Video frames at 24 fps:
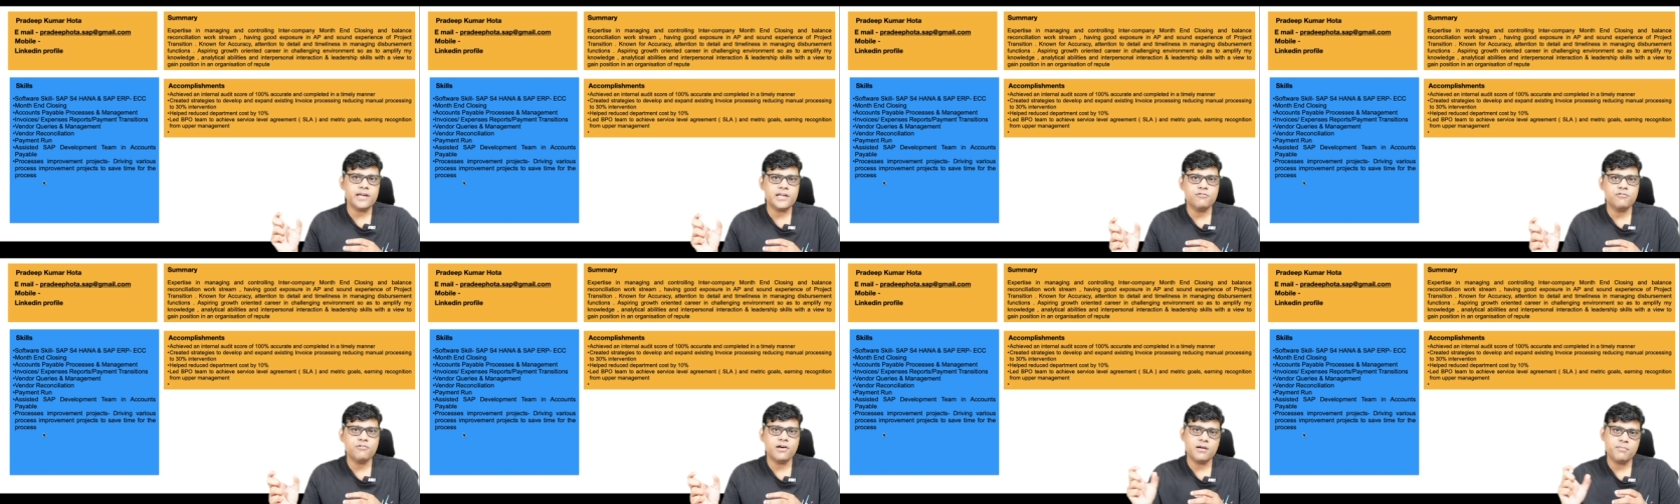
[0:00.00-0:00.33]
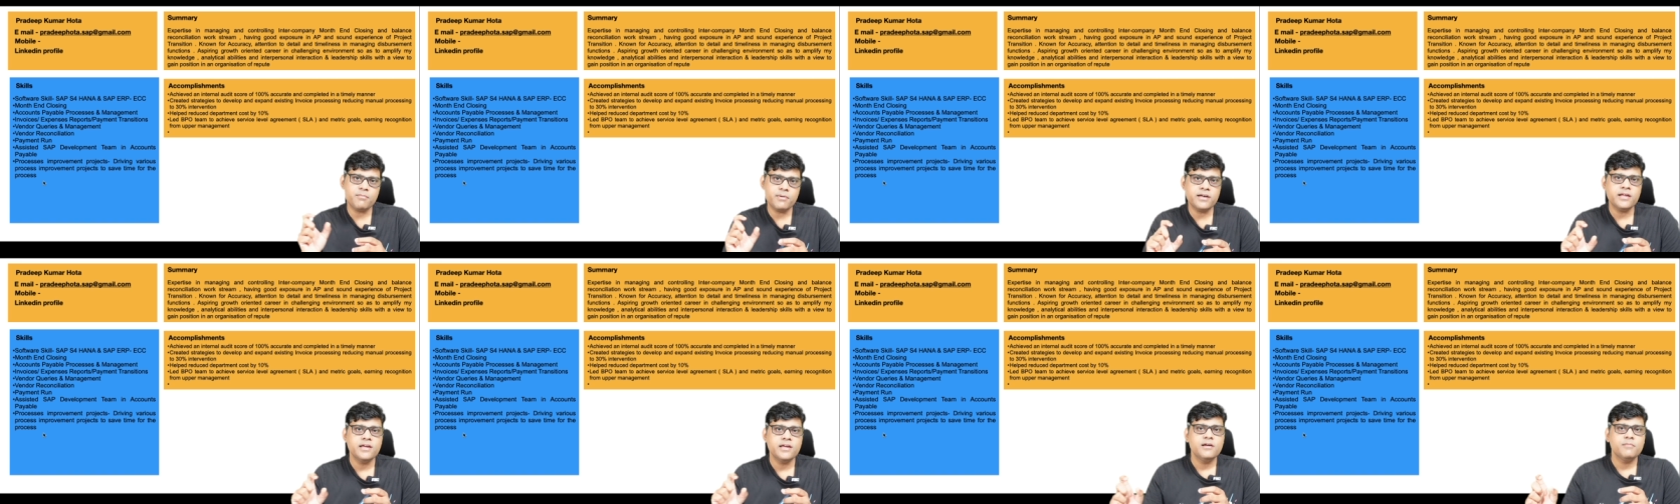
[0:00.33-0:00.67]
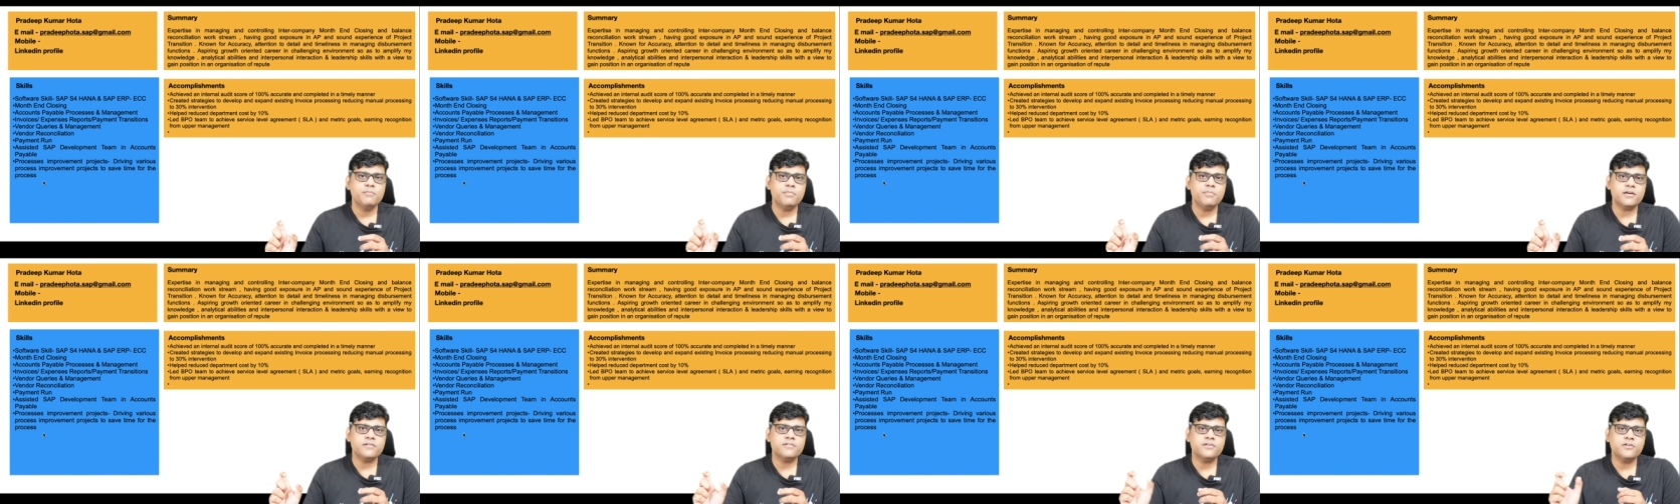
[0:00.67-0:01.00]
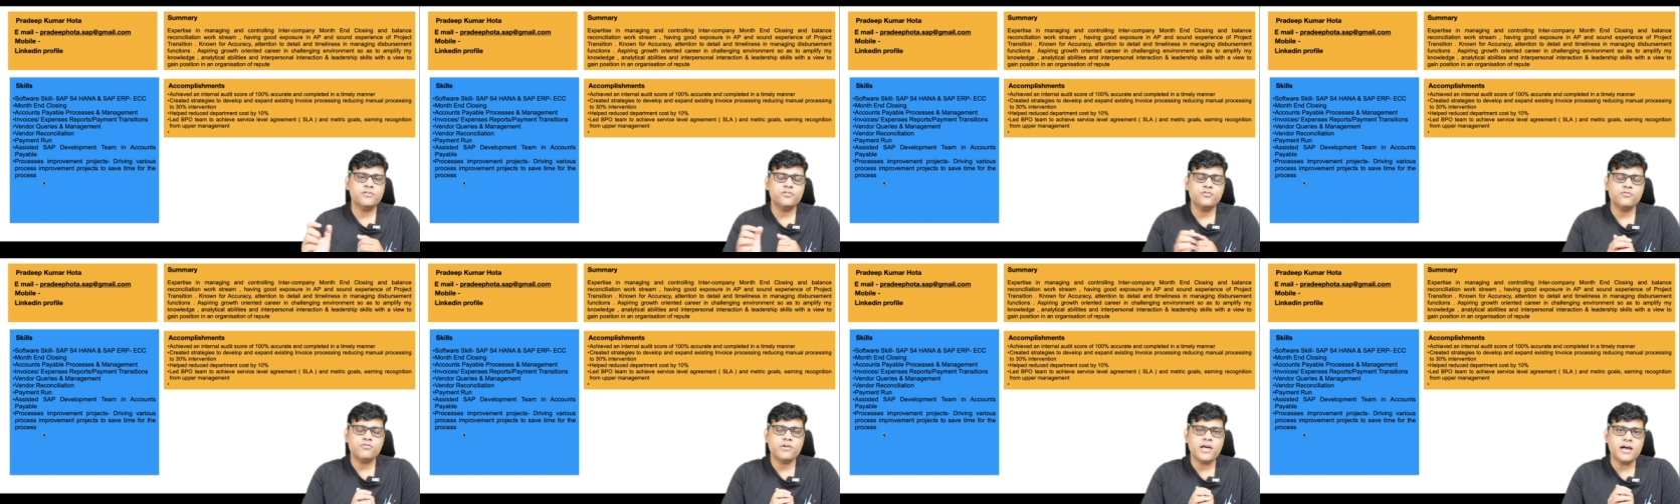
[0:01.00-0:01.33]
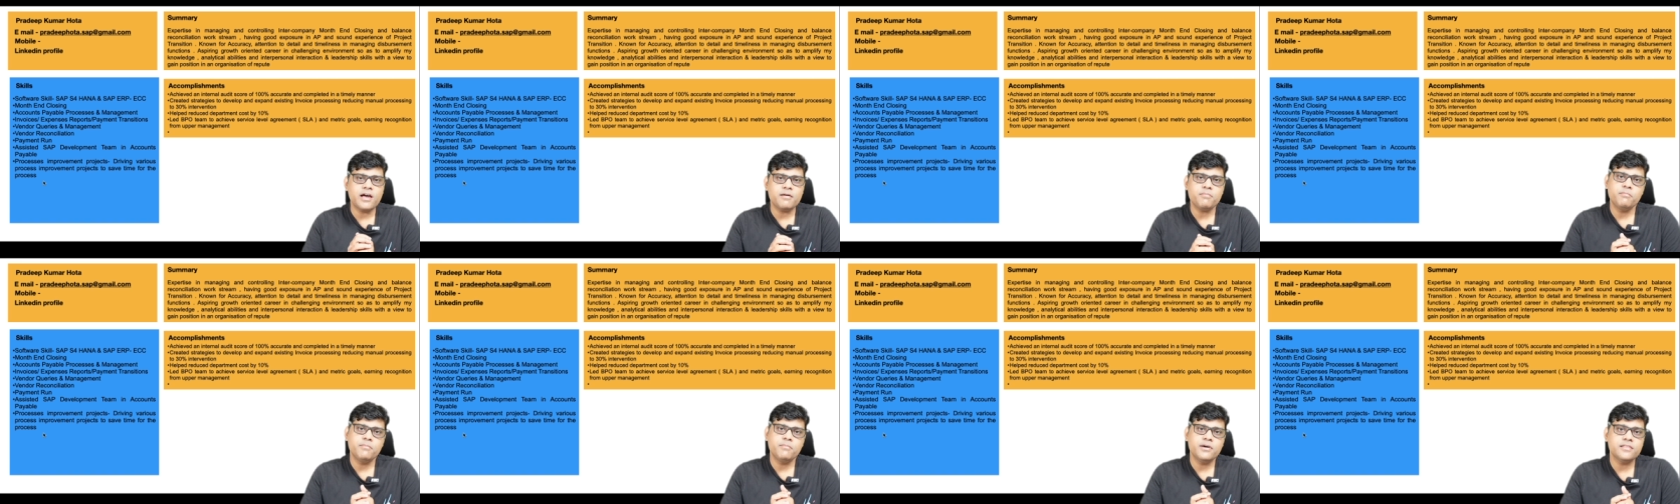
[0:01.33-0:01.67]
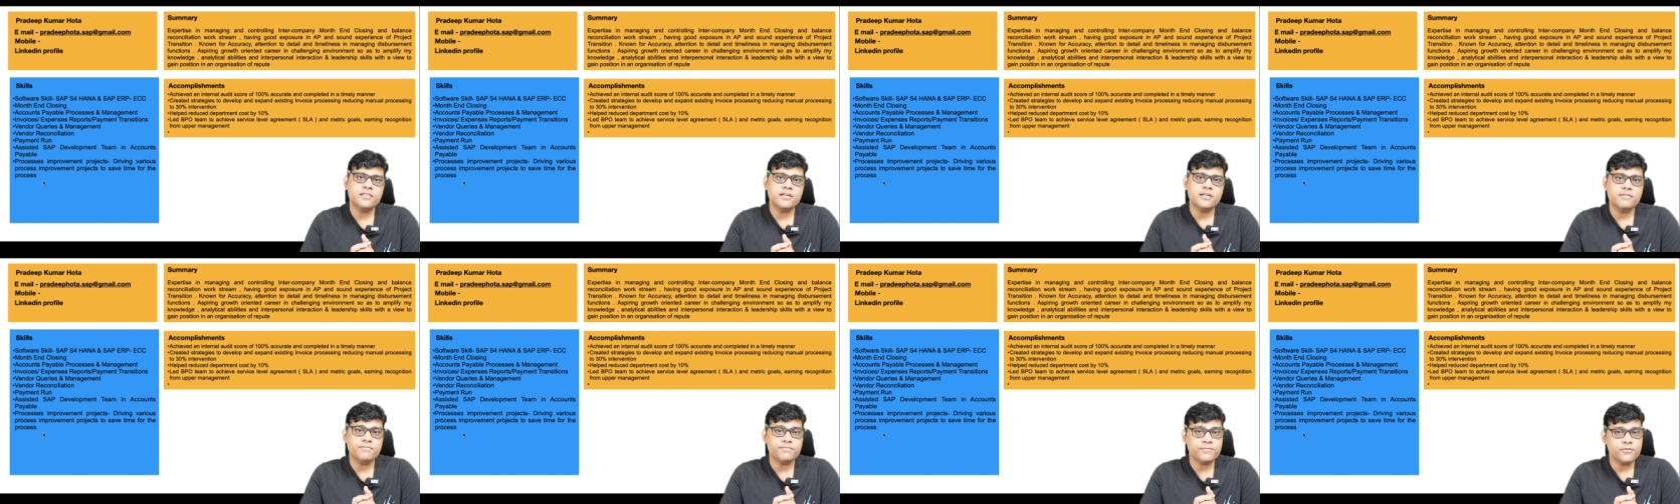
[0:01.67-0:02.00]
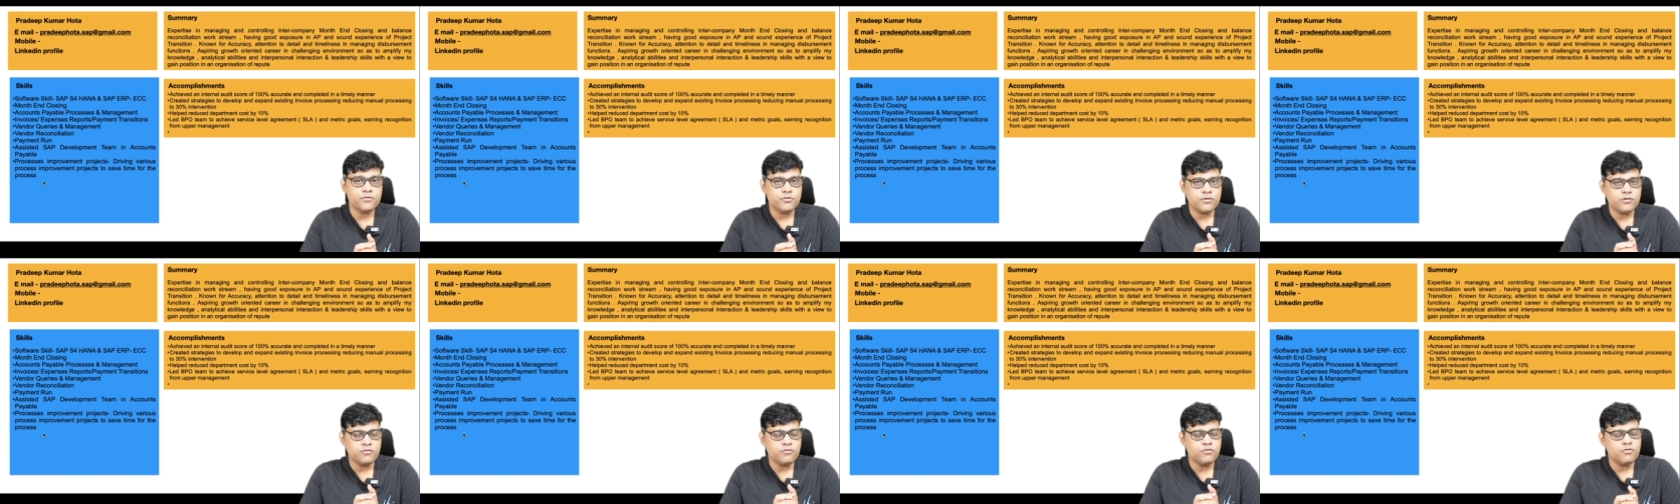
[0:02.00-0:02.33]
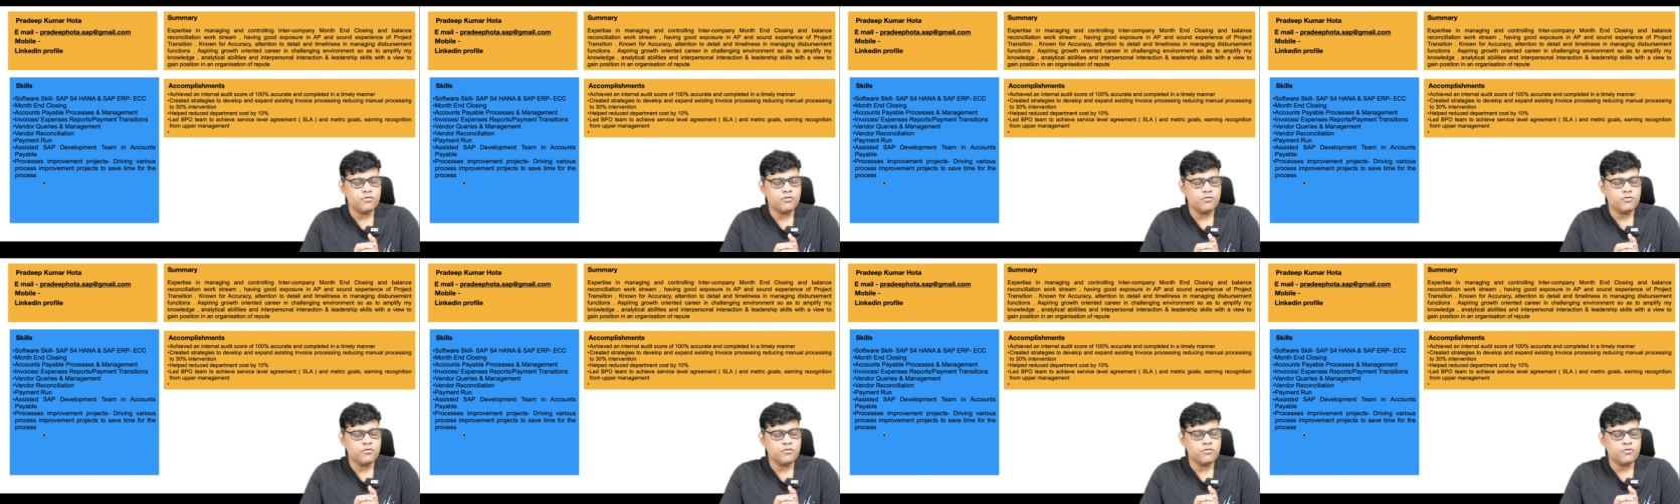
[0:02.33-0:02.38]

requirement person should have month end good,